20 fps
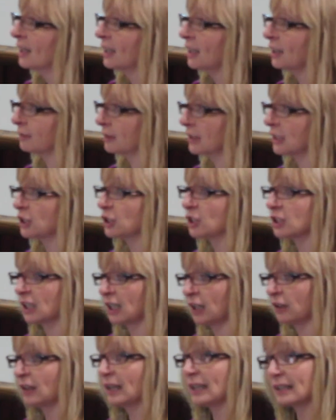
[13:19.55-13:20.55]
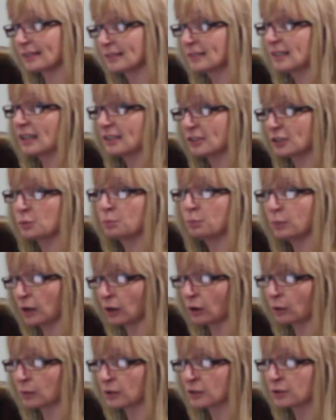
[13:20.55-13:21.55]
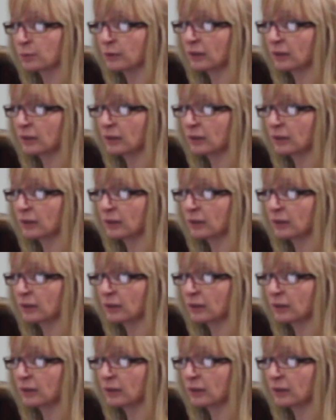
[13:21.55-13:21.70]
in relation to how they assessed borrowers,